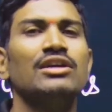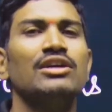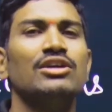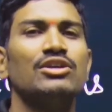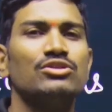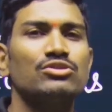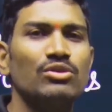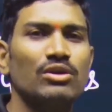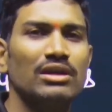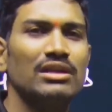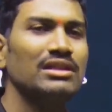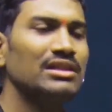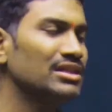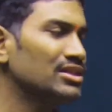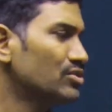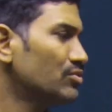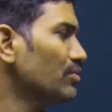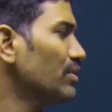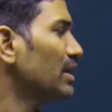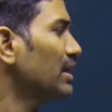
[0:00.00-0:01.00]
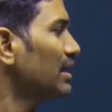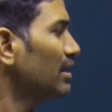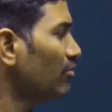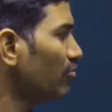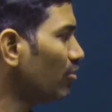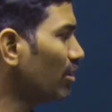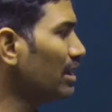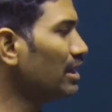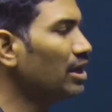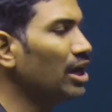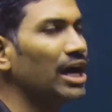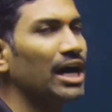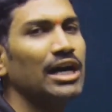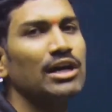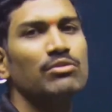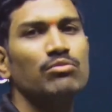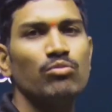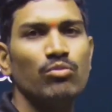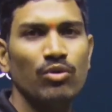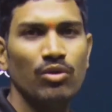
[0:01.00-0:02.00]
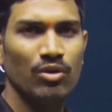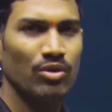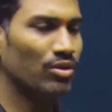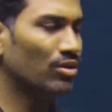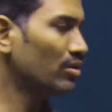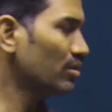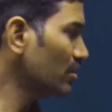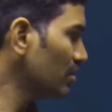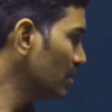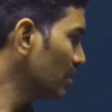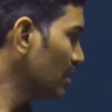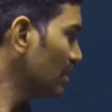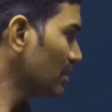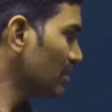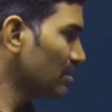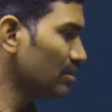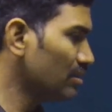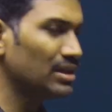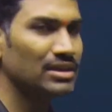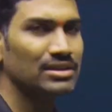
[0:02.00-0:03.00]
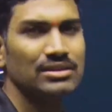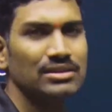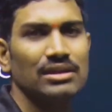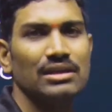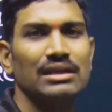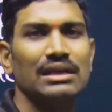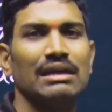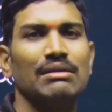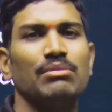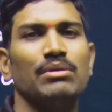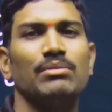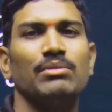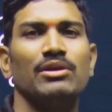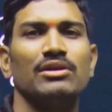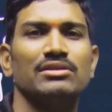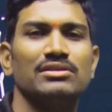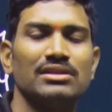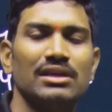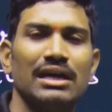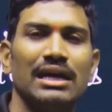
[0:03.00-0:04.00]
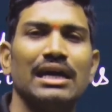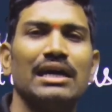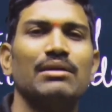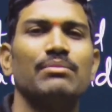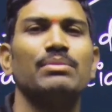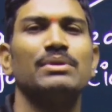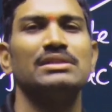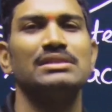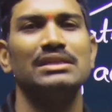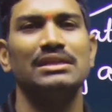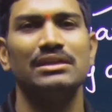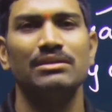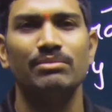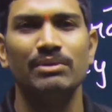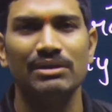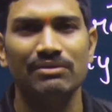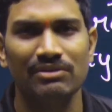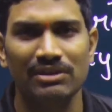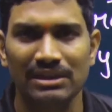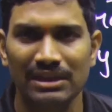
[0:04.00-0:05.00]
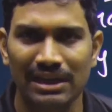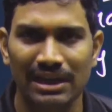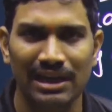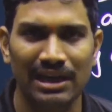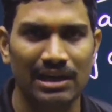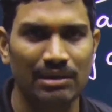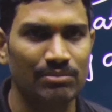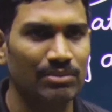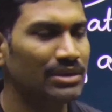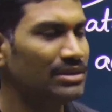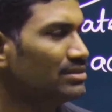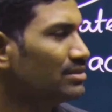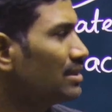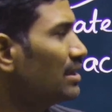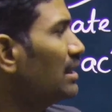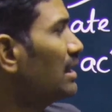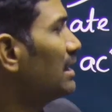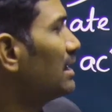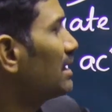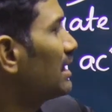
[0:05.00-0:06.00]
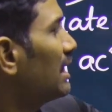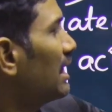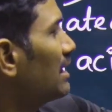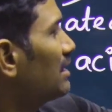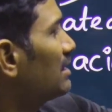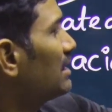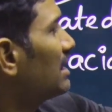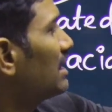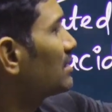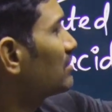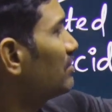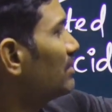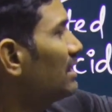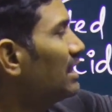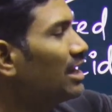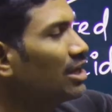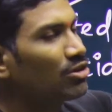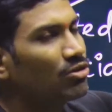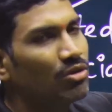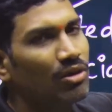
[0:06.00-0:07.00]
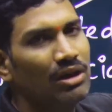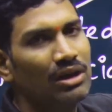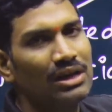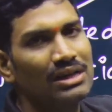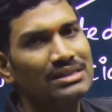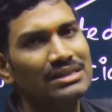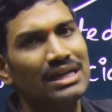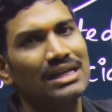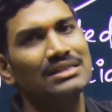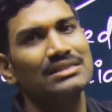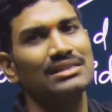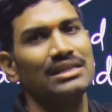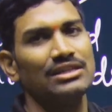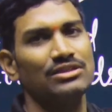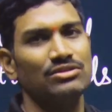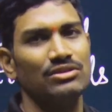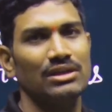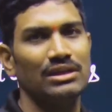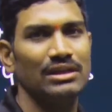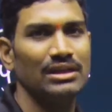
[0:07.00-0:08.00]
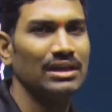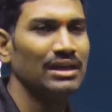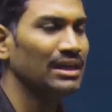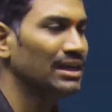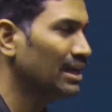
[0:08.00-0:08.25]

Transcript: So in this way, one or more these double bonds are present between the carbons, and that's why they are called as unsaturated.